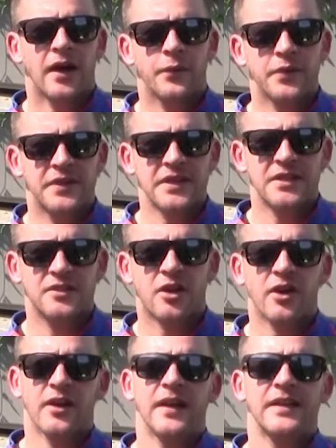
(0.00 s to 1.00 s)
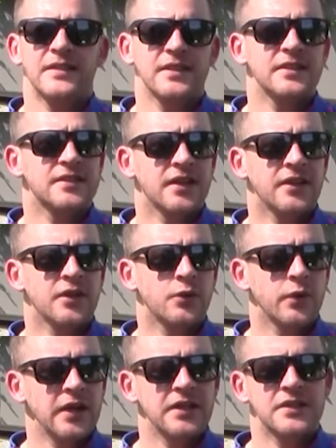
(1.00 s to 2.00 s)
With these darker lenses, the
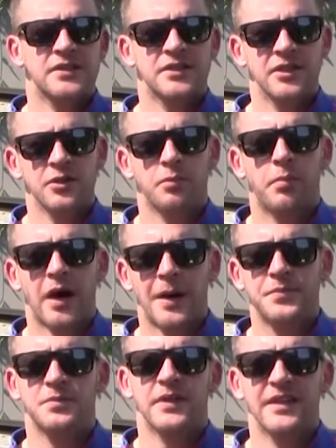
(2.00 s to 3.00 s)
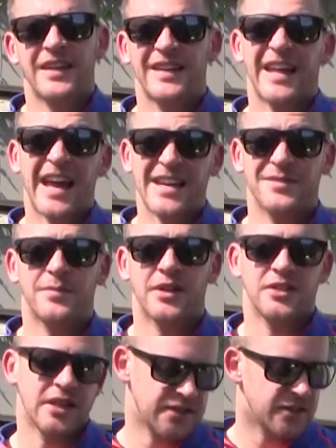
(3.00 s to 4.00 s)
green still pops, but not as
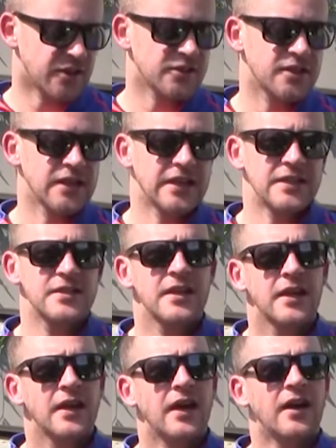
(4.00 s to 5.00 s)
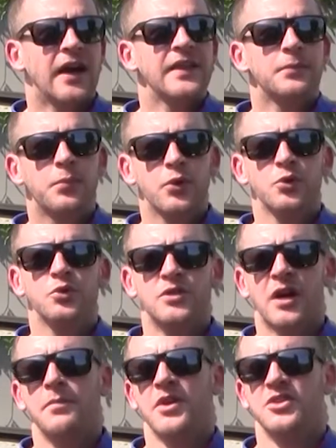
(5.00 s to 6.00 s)
much as the tungsten lens, and the blues
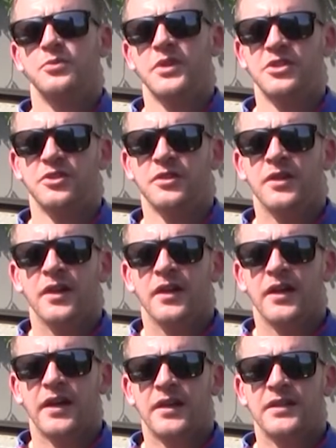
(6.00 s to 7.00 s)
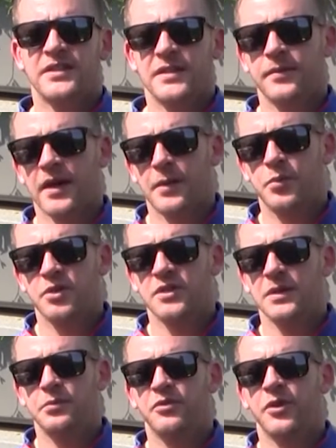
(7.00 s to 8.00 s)
are much richer. That's something I
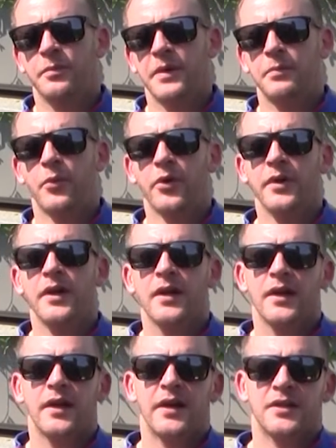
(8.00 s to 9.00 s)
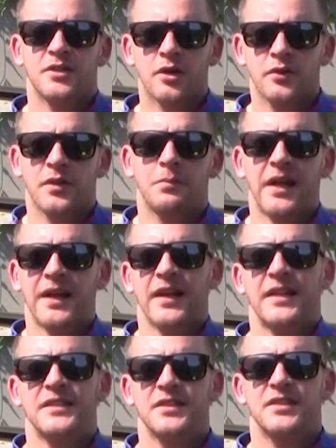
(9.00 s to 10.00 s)
personally prefer a bit more, so the black
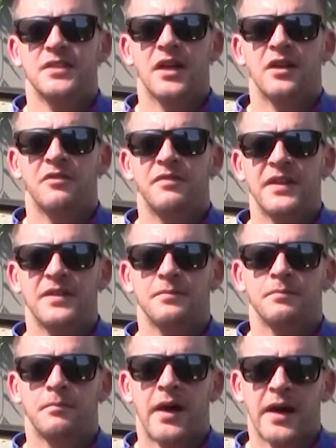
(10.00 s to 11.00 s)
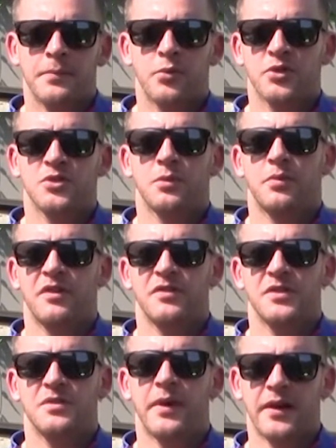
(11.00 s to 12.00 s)
lenses fit my personal
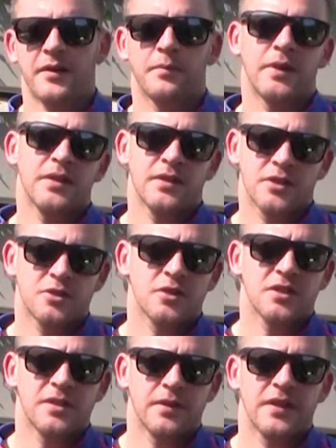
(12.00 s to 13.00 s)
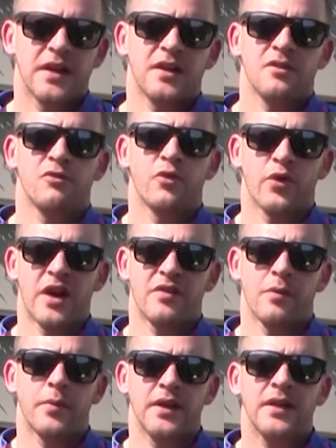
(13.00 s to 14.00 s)
preference better, but there's certainly something there for
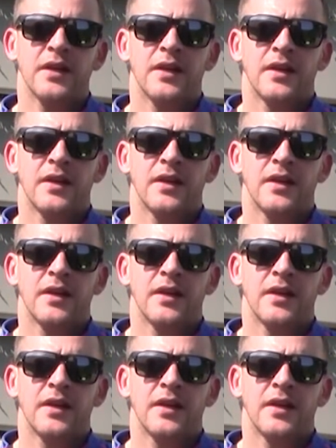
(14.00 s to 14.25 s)
everybody.